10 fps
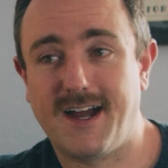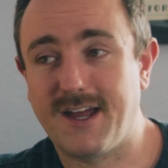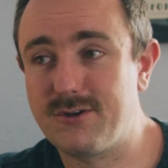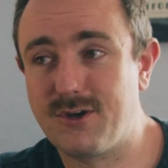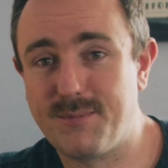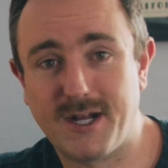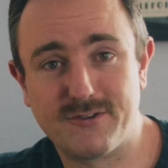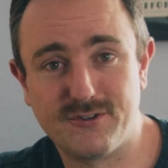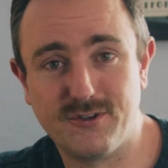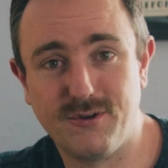I don't know
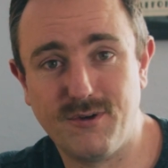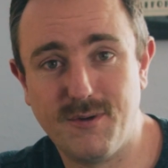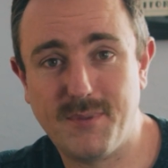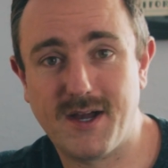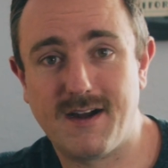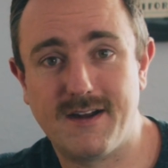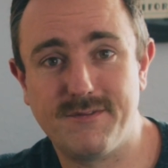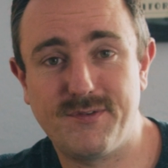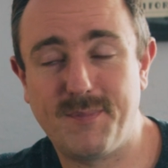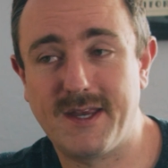about you, but
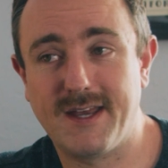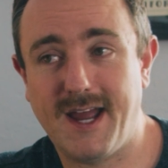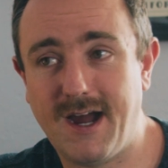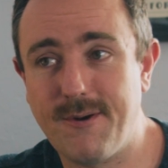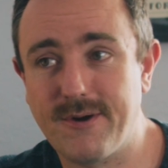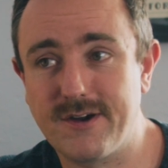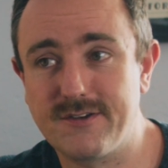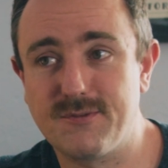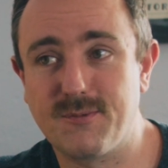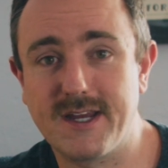I've spent
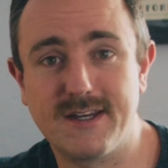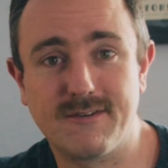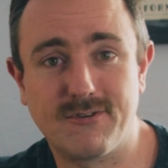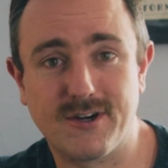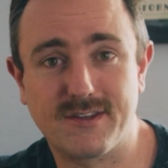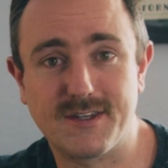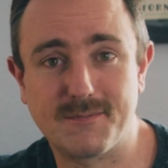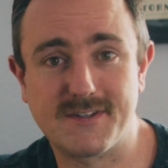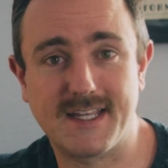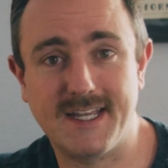hours waiting for a clip to